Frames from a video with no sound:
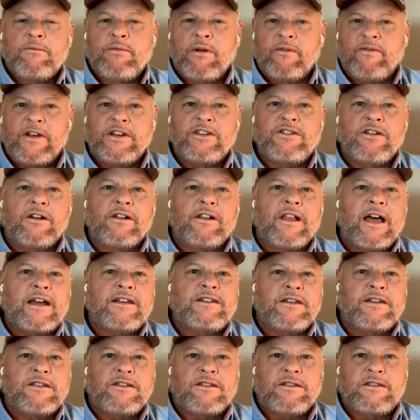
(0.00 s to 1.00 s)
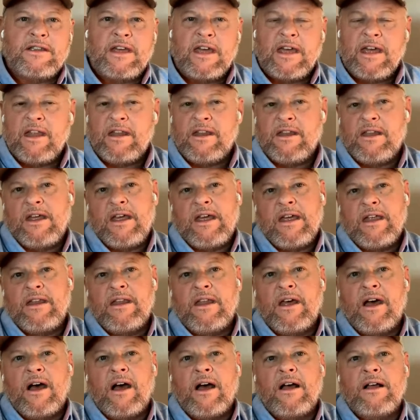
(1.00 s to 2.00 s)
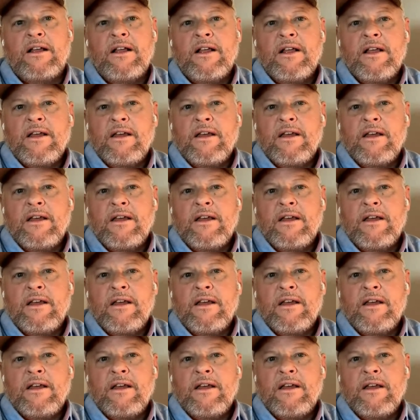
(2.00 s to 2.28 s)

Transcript: provincial elections in in uh,